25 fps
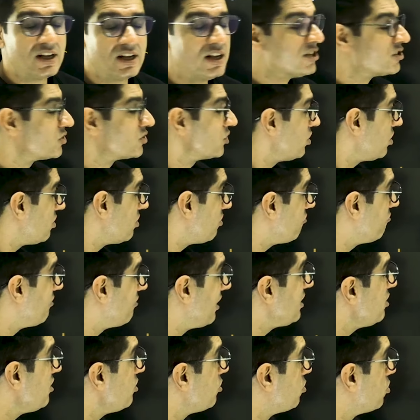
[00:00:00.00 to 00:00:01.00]
So
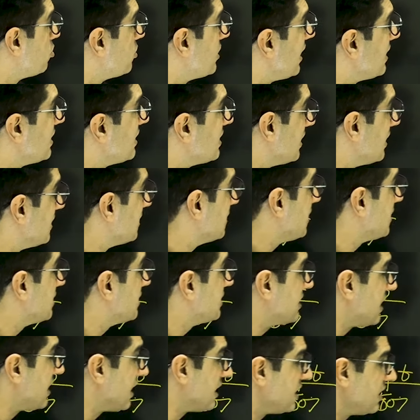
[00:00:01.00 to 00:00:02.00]
when you do that
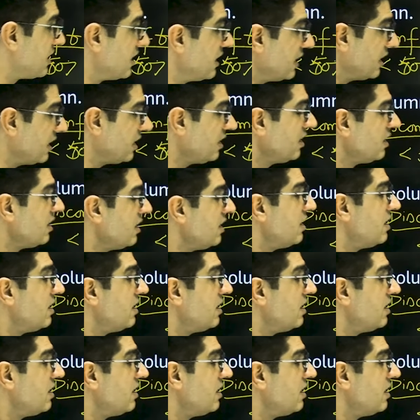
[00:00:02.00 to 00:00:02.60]
consistently,